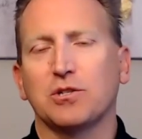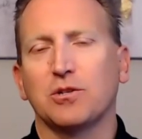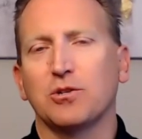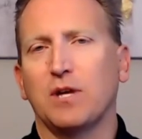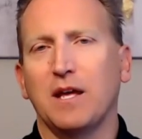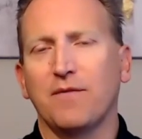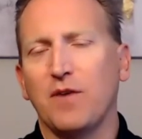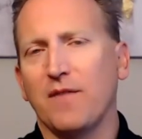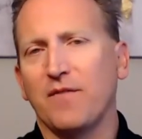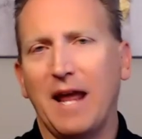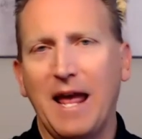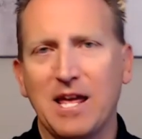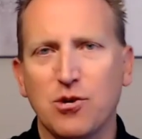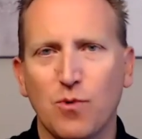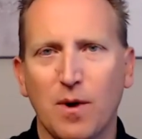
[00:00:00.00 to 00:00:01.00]
if you have an
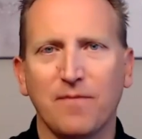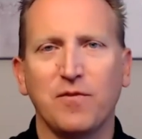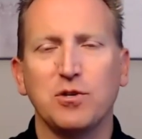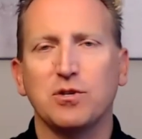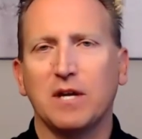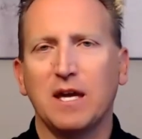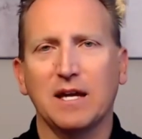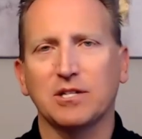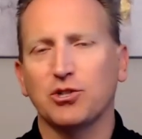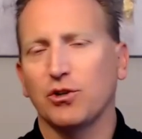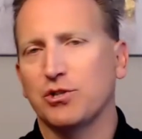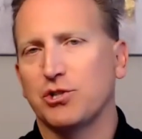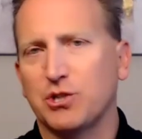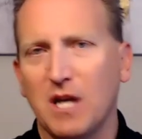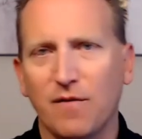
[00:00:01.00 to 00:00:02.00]
AUM fee, you can't
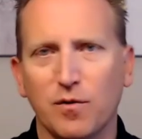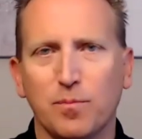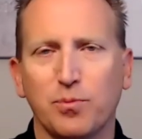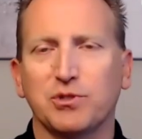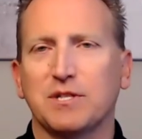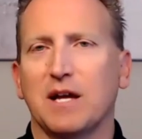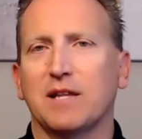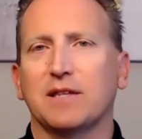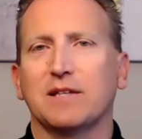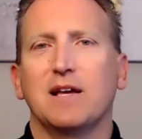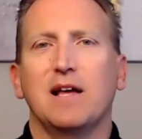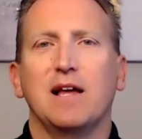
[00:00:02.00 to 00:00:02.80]
charge 7%.